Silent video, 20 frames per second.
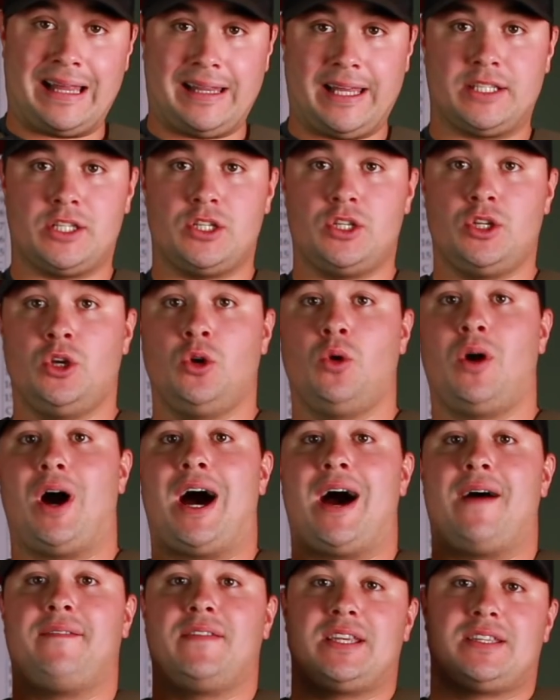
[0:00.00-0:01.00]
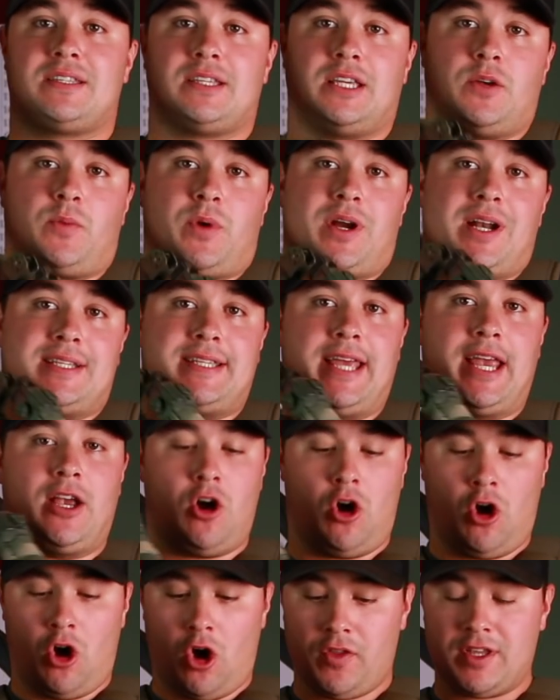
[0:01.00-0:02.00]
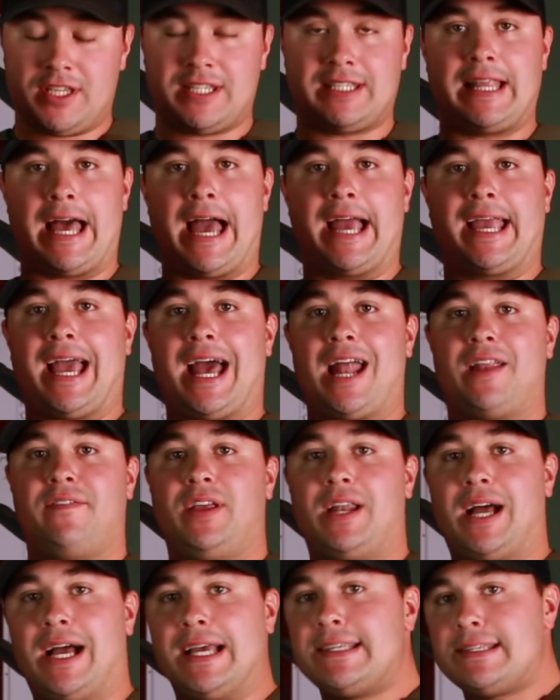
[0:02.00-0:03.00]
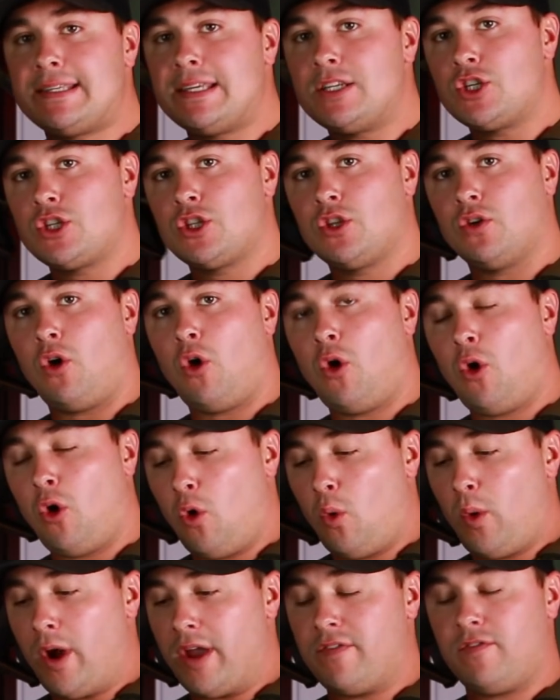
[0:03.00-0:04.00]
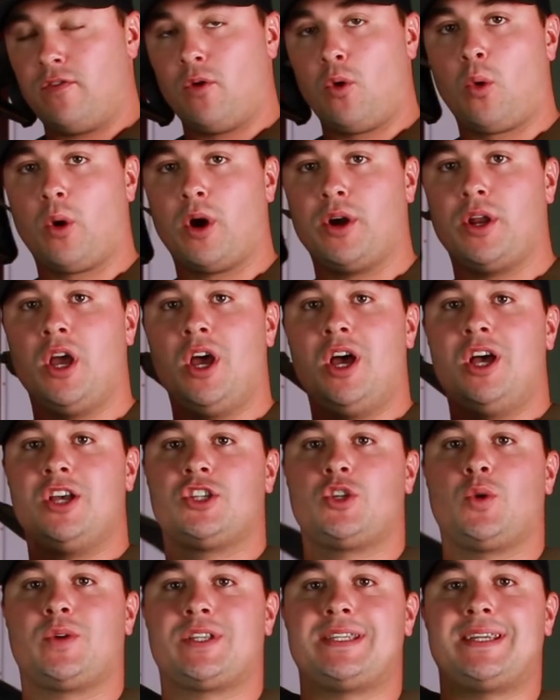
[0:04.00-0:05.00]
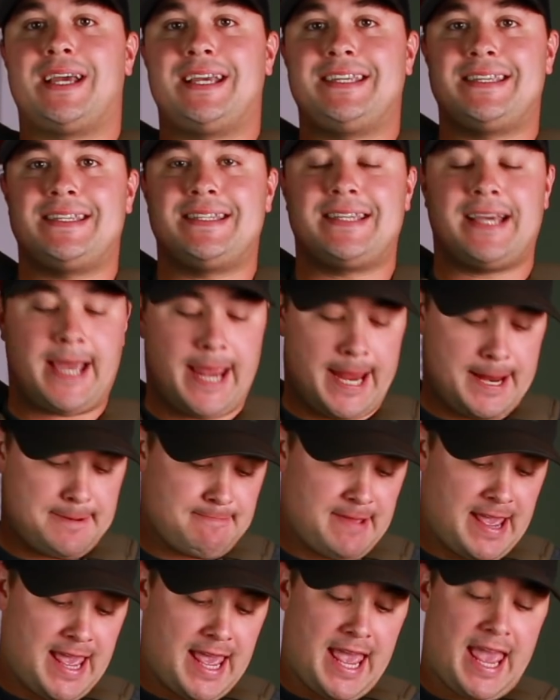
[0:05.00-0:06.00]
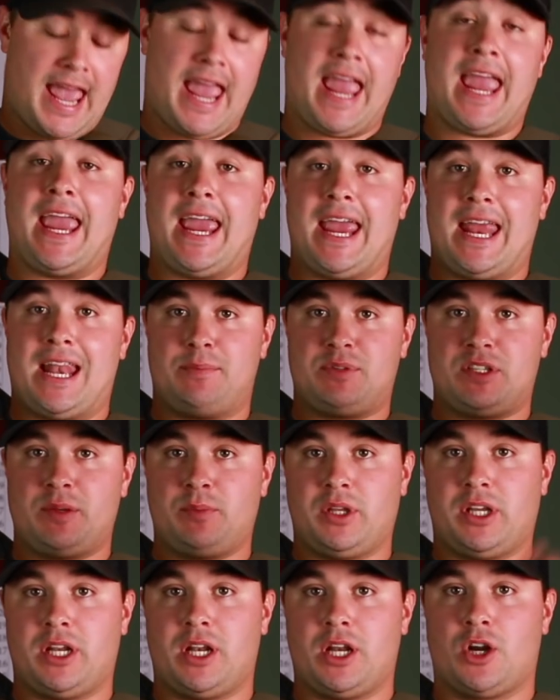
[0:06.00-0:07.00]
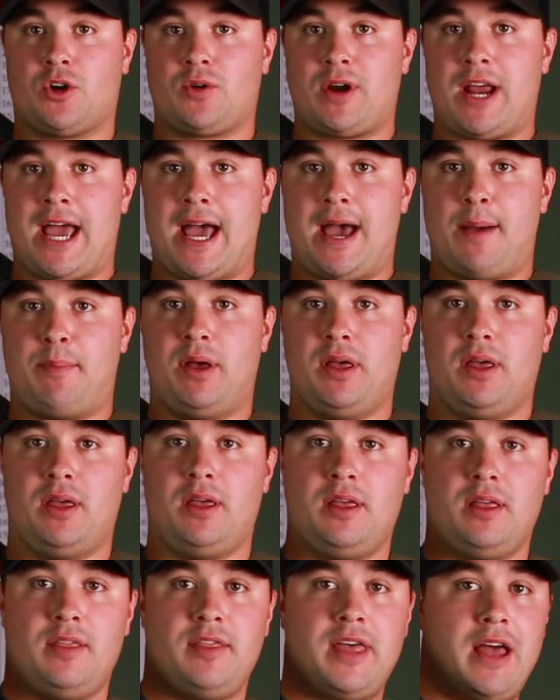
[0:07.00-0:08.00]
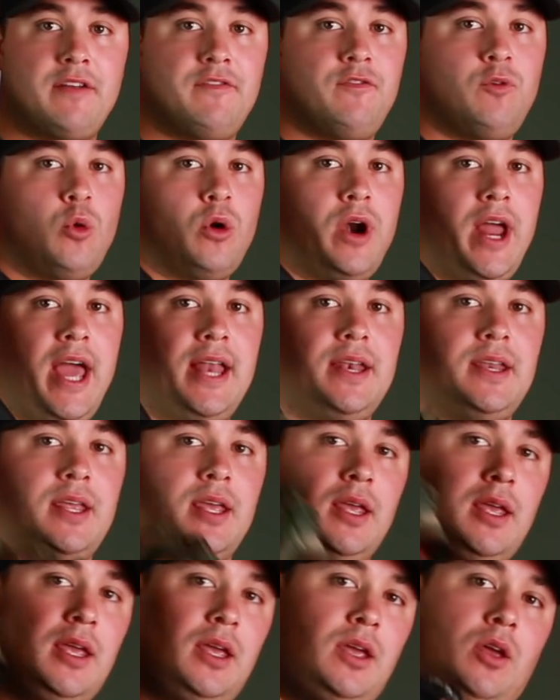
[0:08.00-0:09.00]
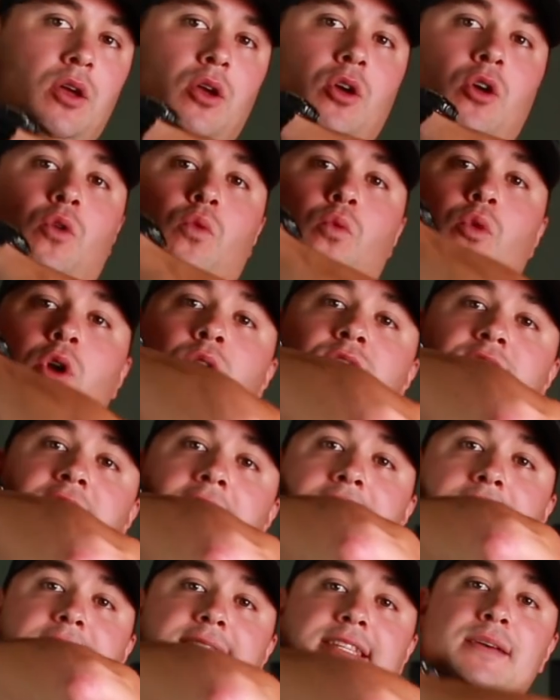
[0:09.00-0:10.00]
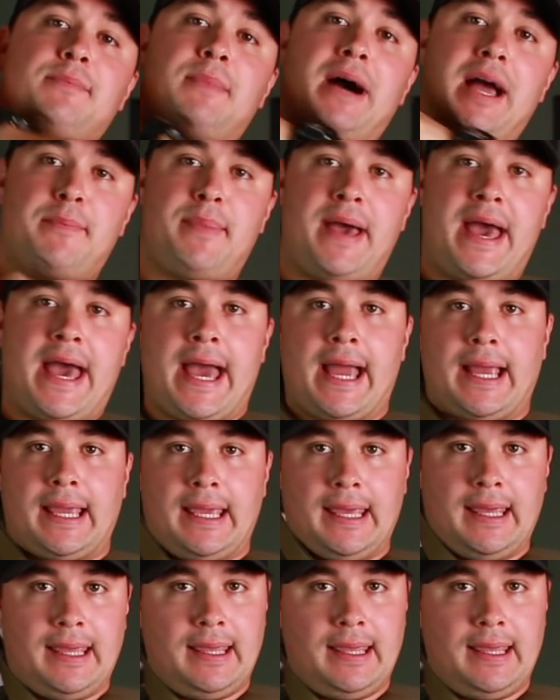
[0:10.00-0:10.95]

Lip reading: like to do, obviously we're gonna take all the slack out of it. I cinch the whole way forward so it's nice and tight. And I'm simply gonna grab that fore end, rotate it to my back.